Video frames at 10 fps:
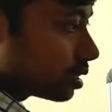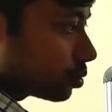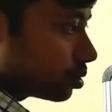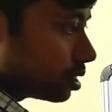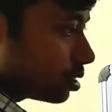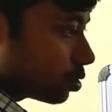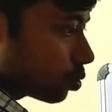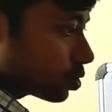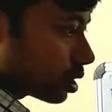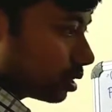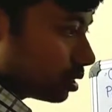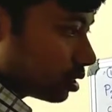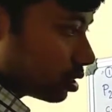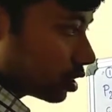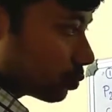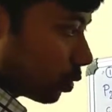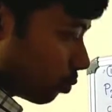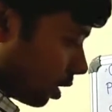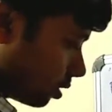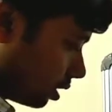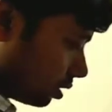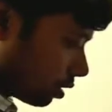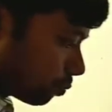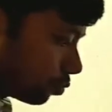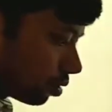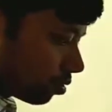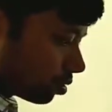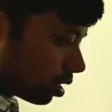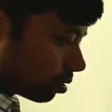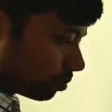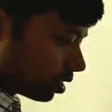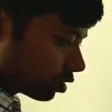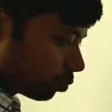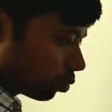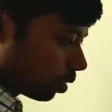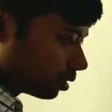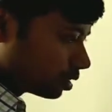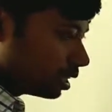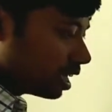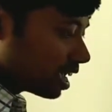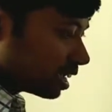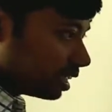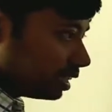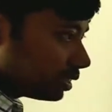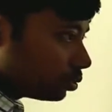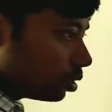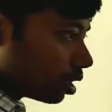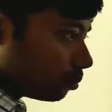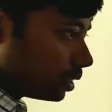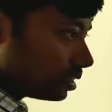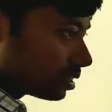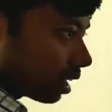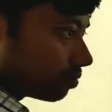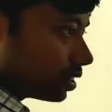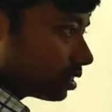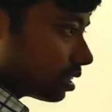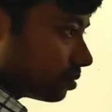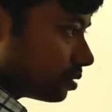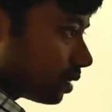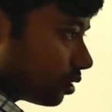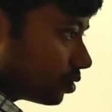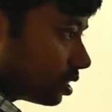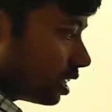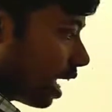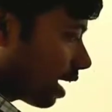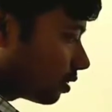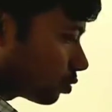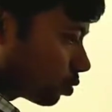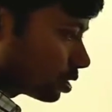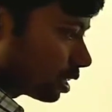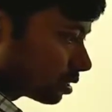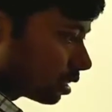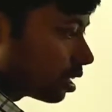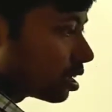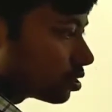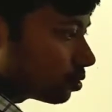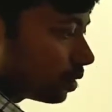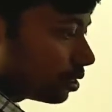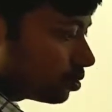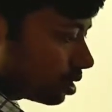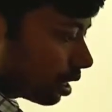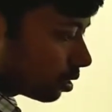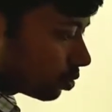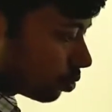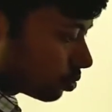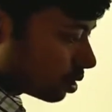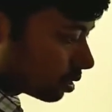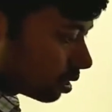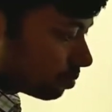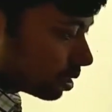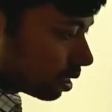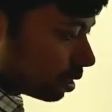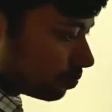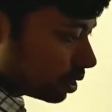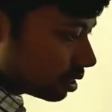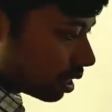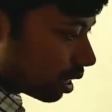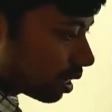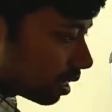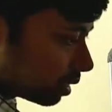So this is the rho star. This is 6.13. Just put those here 6.13 into V star. V star means velocity at throat section. So velocity at the throat section basically V star.